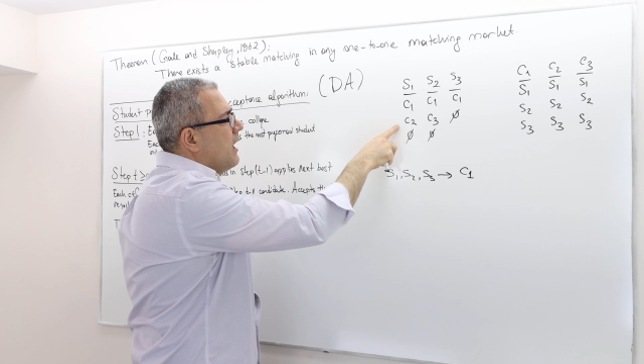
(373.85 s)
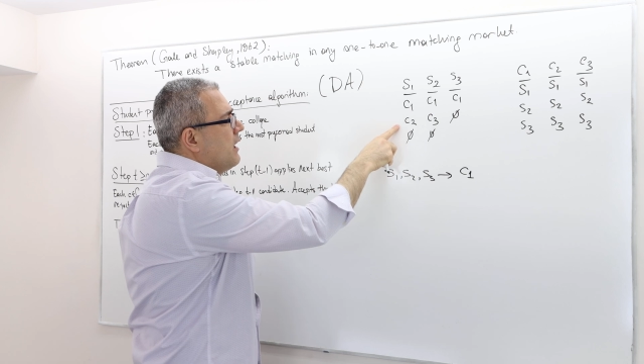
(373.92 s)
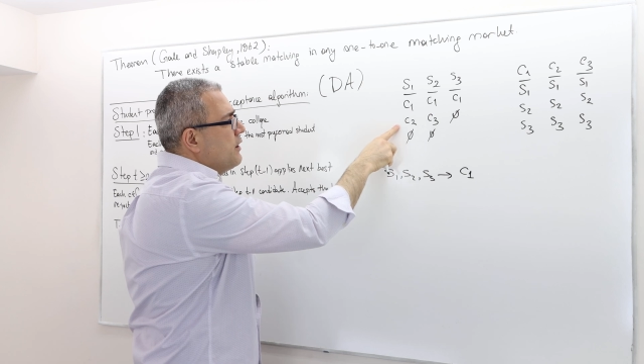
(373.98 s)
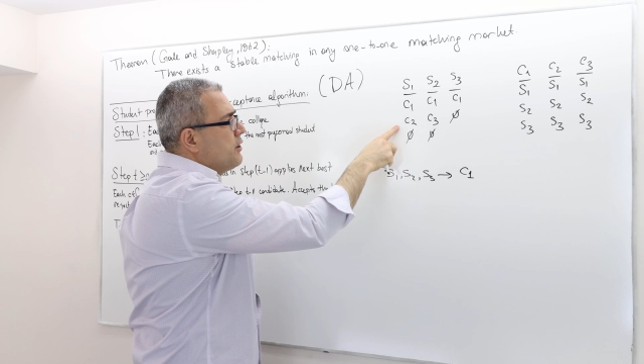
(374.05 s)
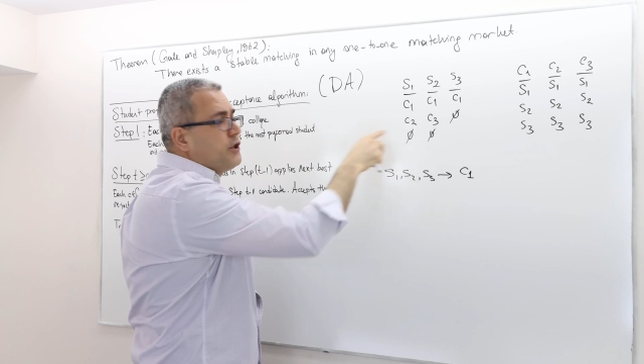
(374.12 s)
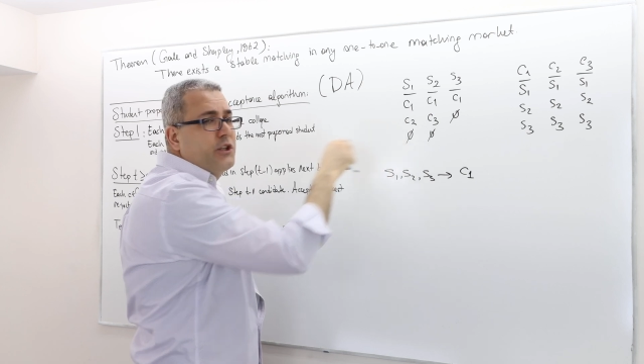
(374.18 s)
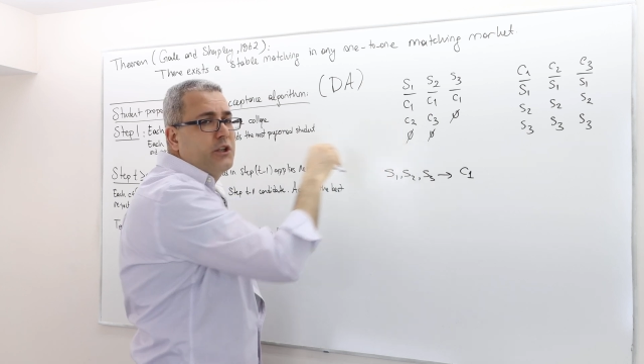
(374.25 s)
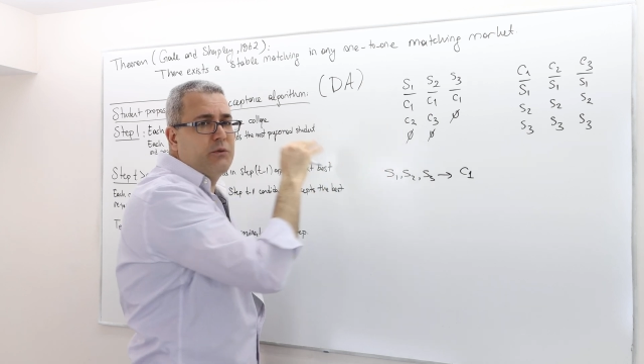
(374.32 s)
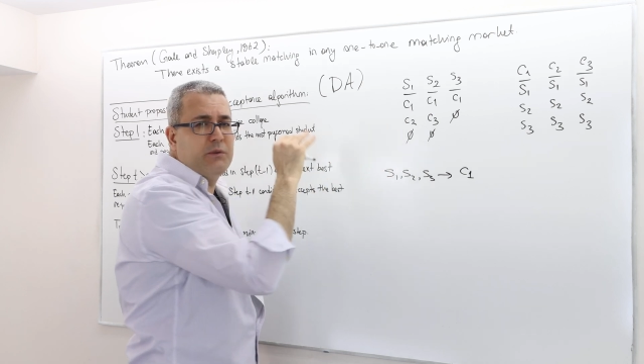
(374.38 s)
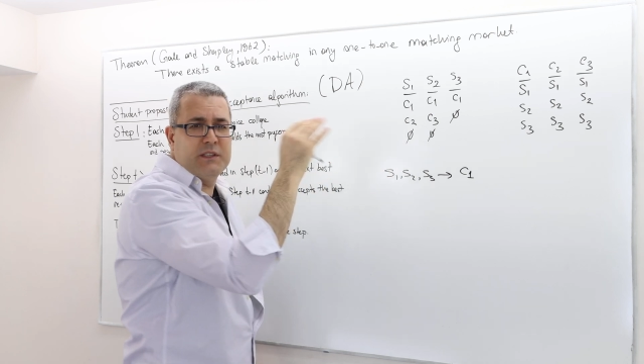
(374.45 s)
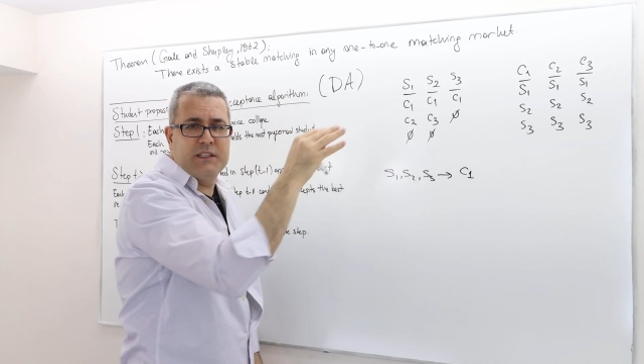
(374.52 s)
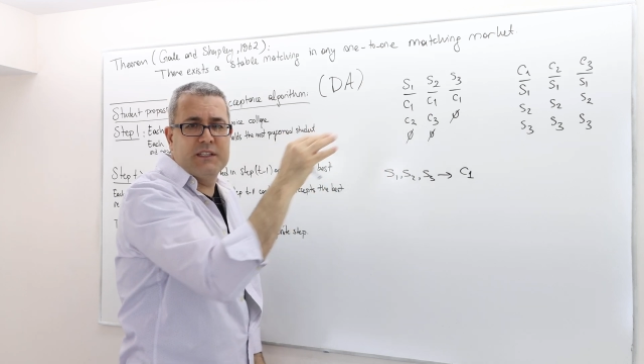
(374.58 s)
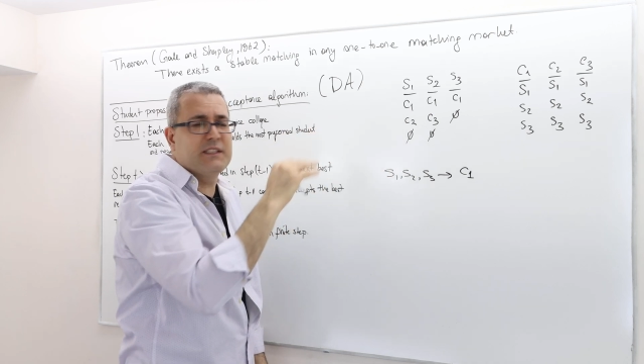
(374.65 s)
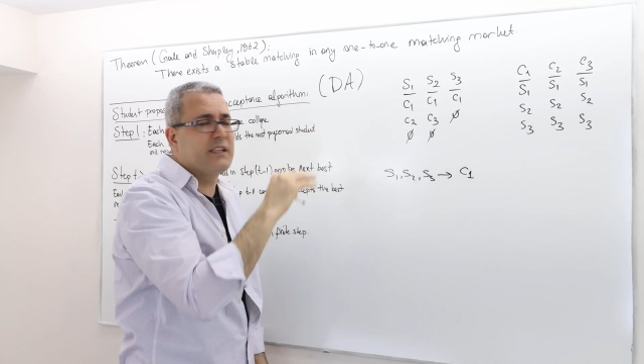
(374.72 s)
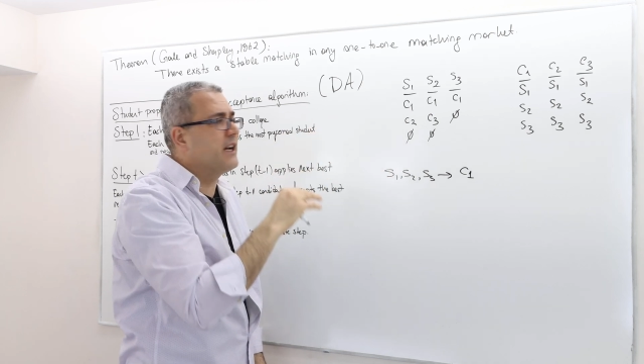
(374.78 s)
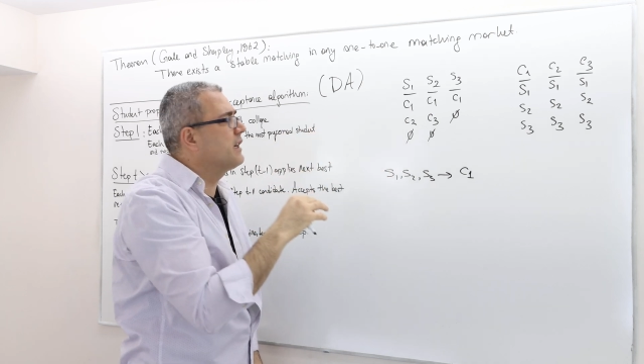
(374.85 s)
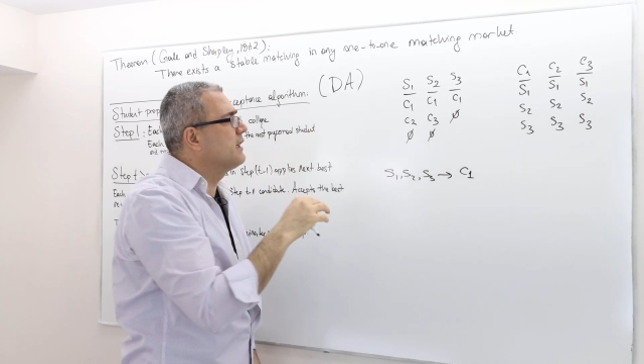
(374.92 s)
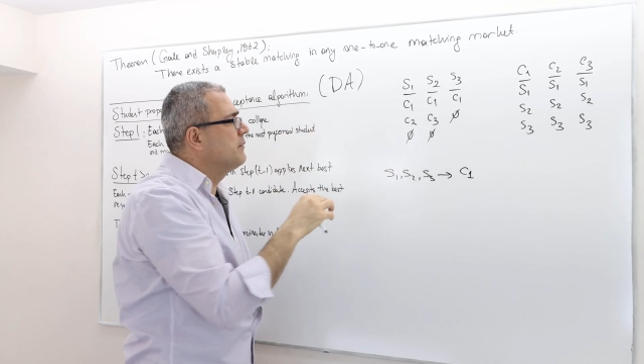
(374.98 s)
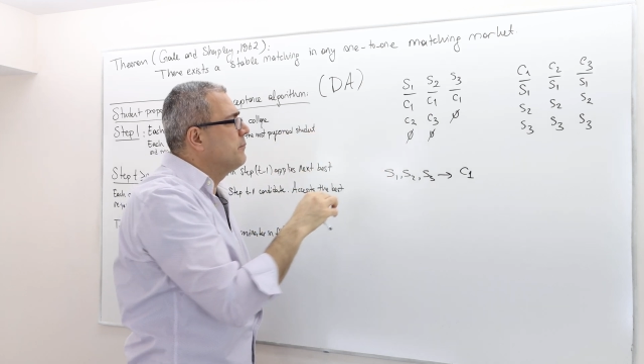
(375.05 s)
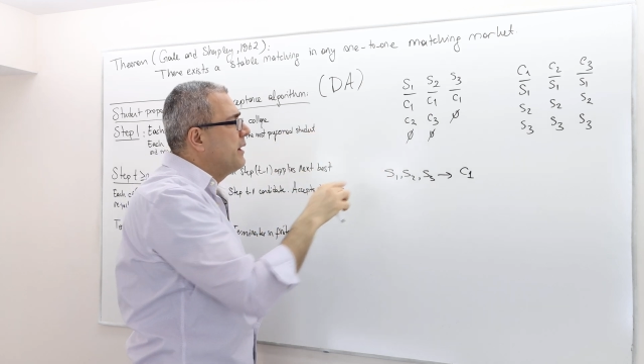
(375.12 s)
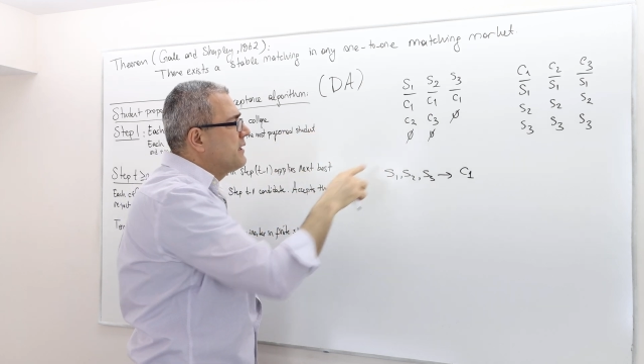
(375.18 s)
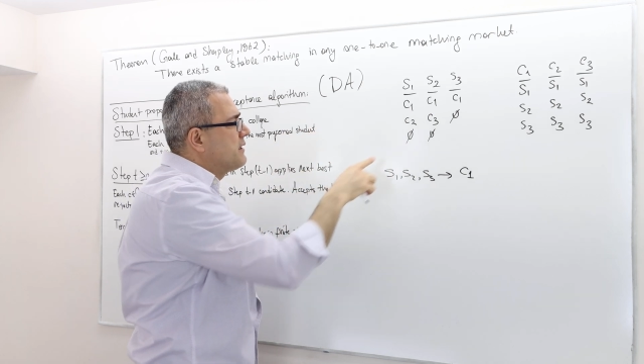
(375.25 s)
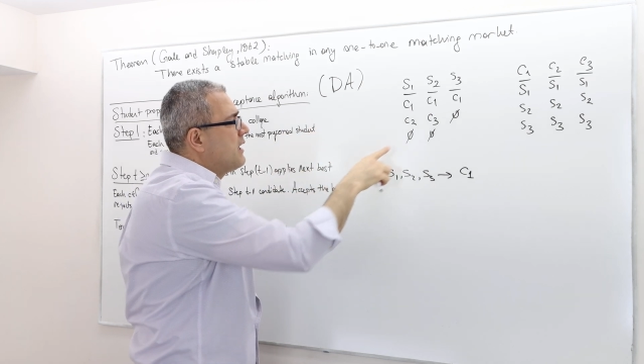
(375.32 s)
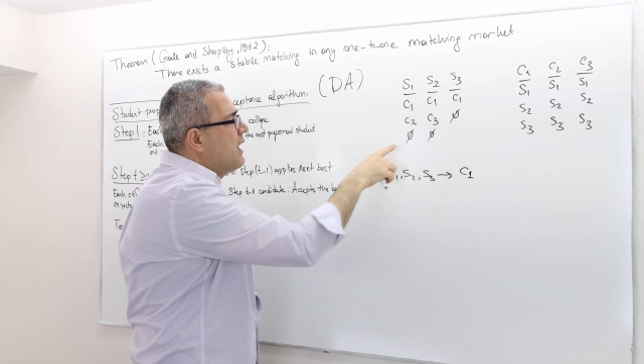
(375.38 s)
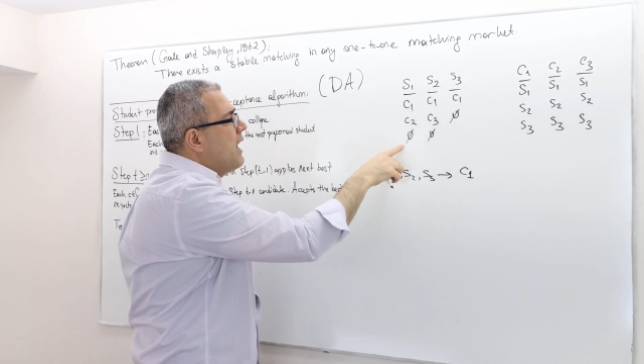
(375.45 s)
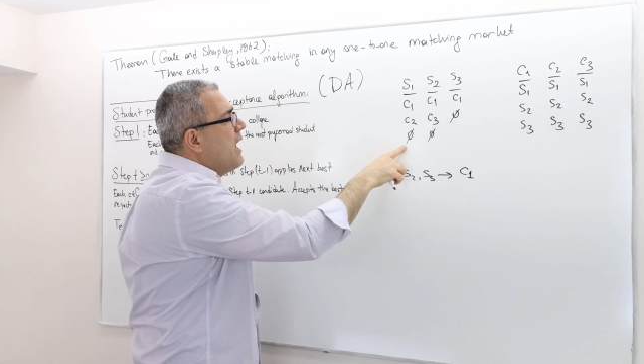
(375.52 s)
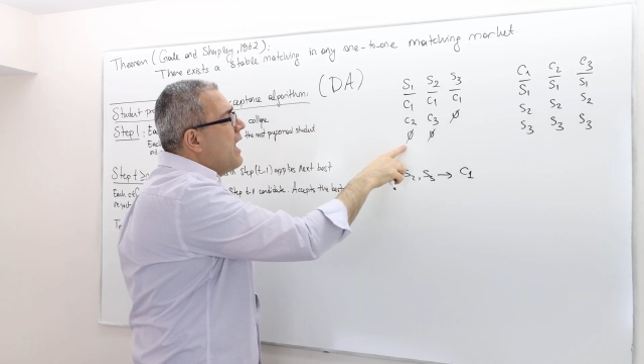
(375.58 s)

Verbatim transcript: college two is the second best,